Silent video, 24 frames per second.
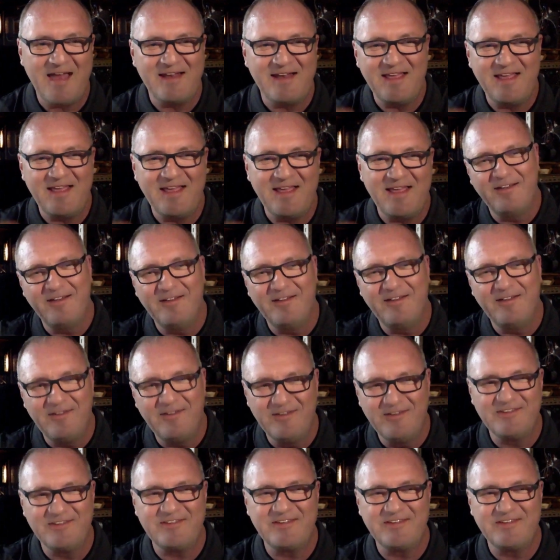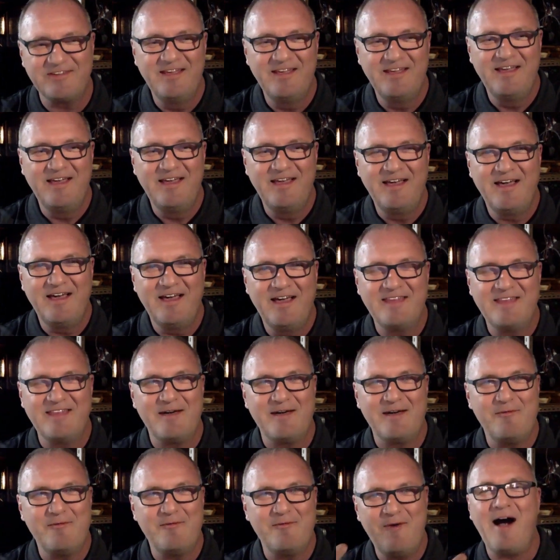and hills. I
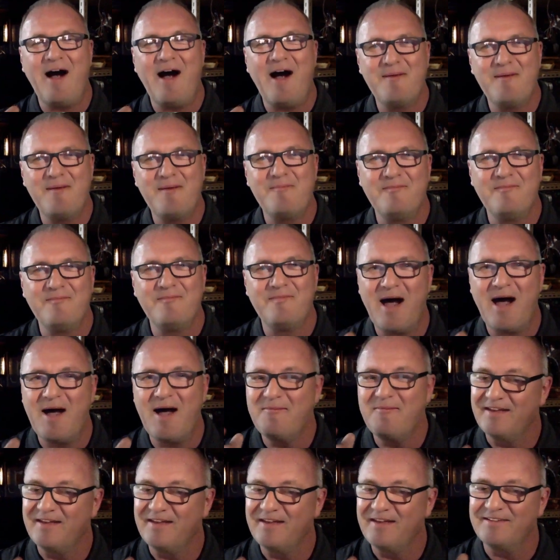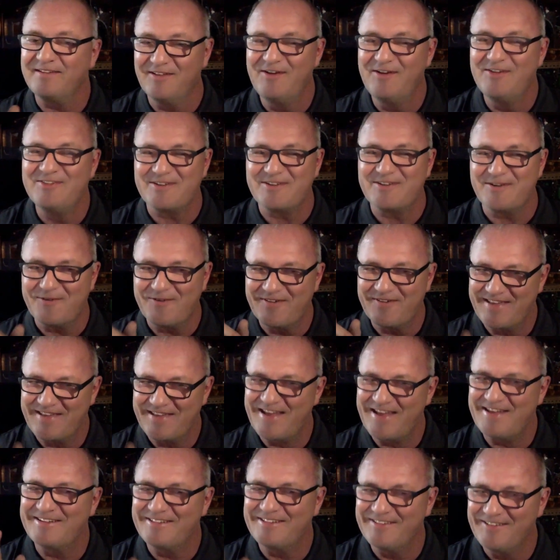thought, wow, I'm getting closer. We're
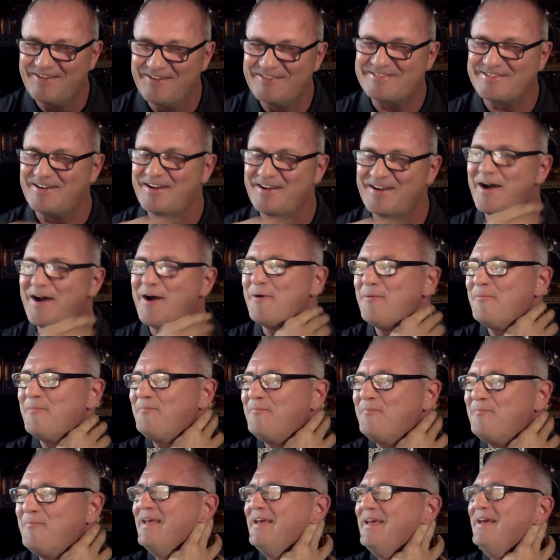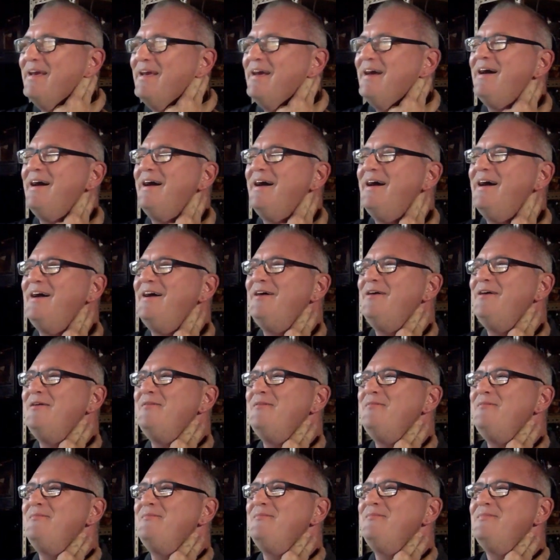getting closer
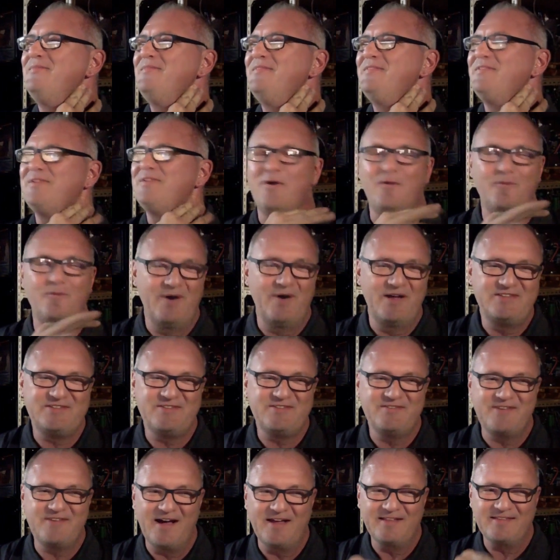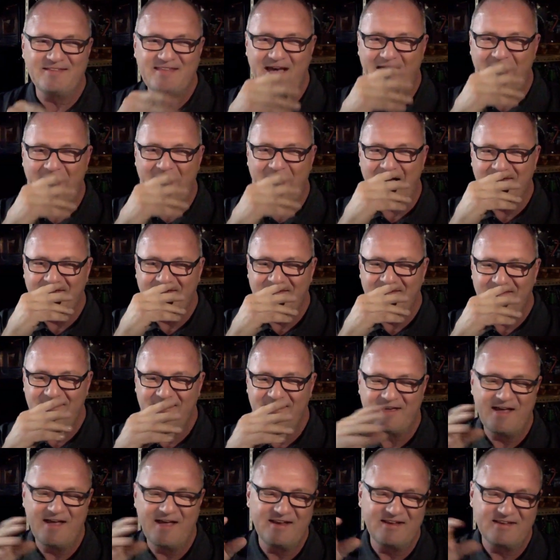now. So once you've got that,
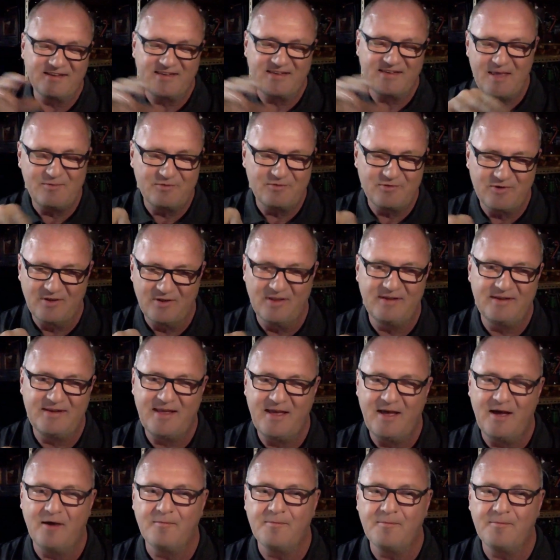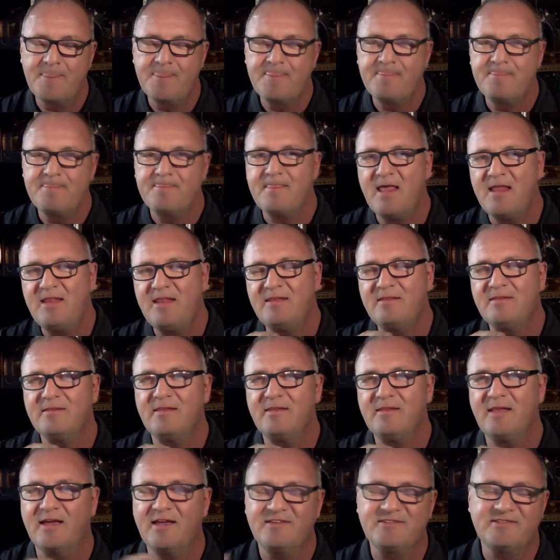you kind of keep drilling down.
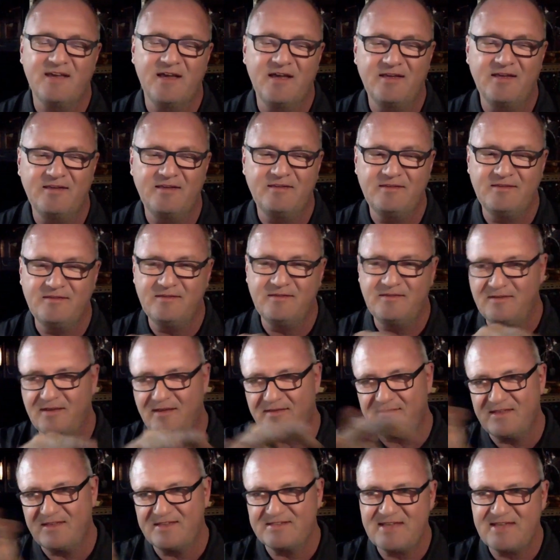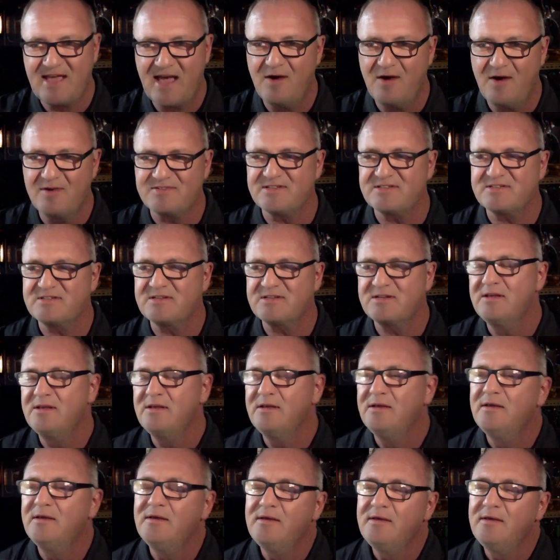Then, like I say, you got these houses,
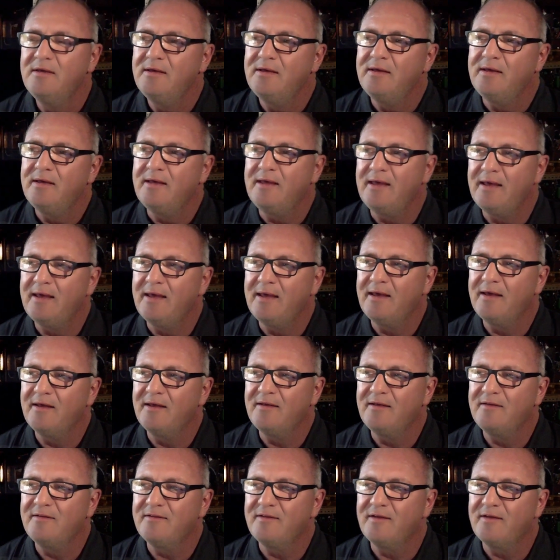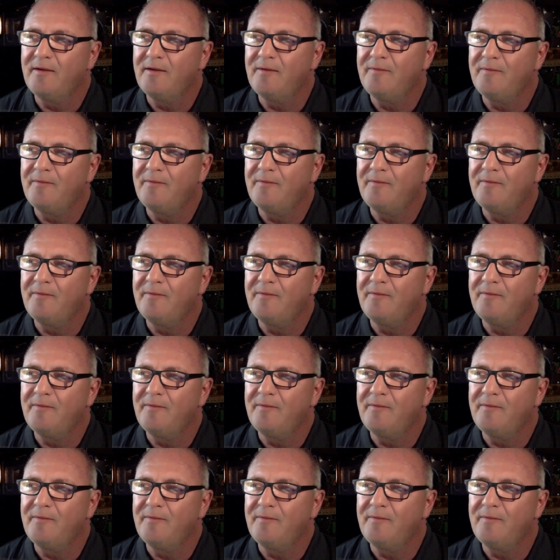and